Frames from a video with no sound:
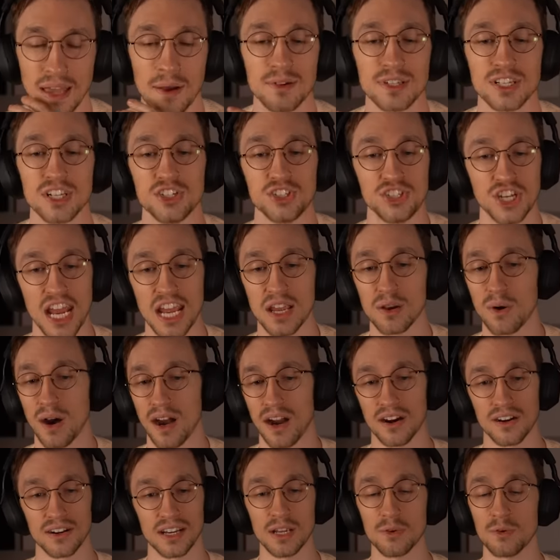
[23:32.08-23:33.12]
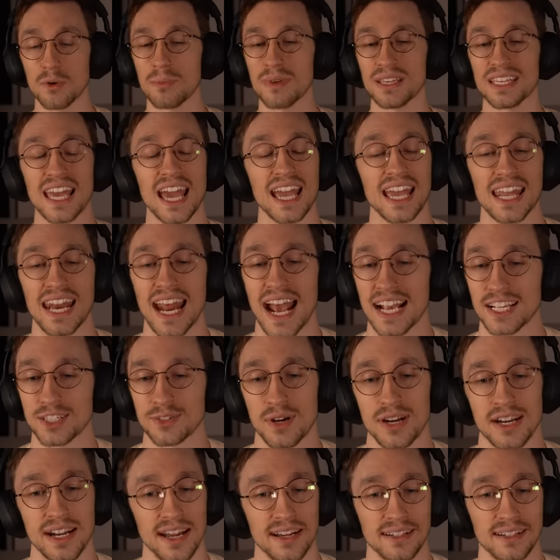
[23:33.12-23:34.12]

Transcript: If that was a jaguar, it would be kicking ass right